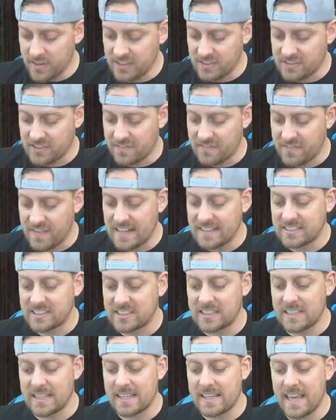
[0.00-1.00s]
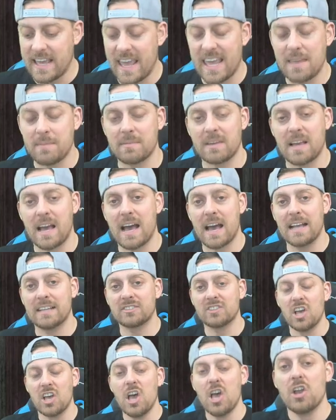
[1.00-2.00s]
these events in the game,
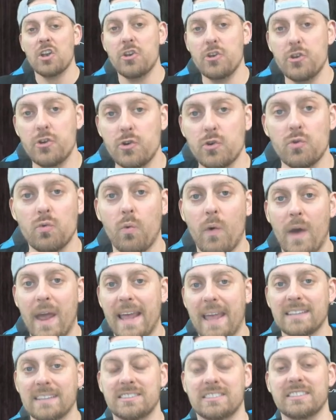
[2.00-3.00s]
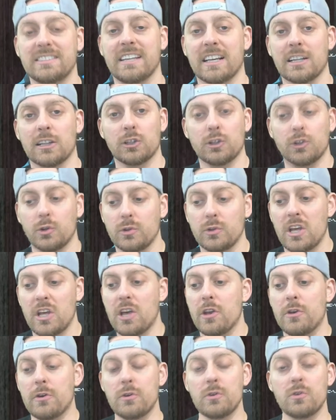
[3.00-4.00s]
guys. New ways to get loot,
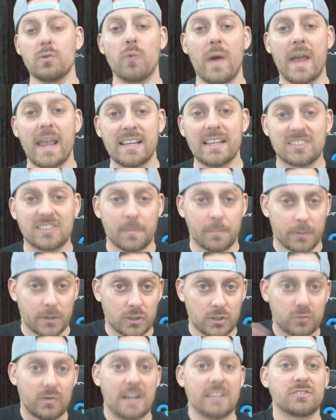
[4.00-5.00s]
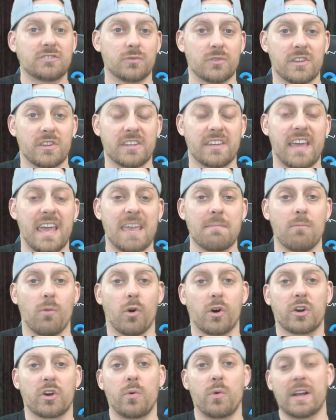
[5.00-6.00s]
new ways to progress through the game
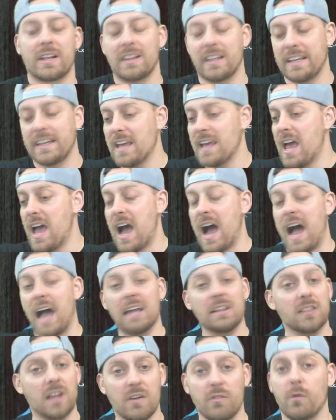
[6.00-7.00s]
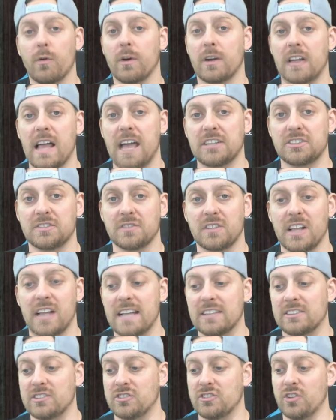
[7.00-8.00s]
more quickly. I love what Clash of
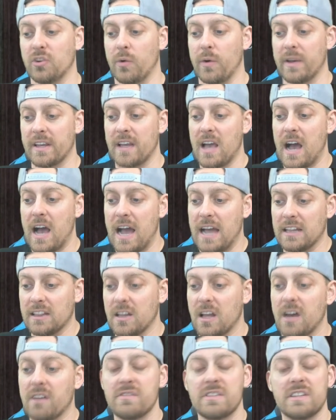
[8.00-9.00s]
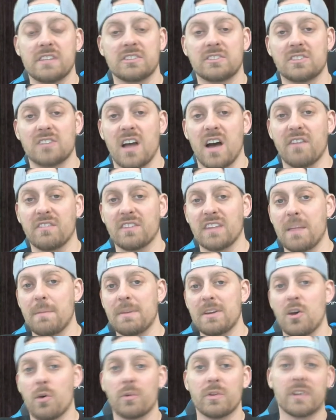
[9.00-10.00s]
Clans is doing. I love this stuff. Let
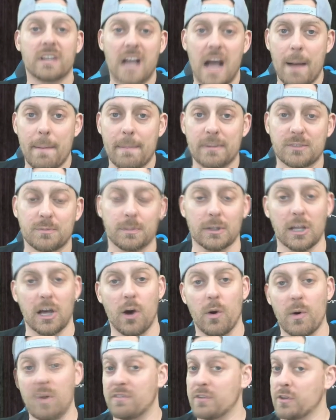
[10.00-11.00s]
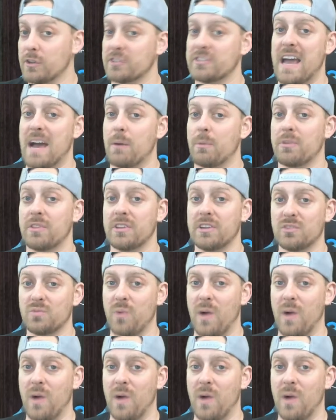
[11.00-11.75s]
me know in the comments below if you're down with it as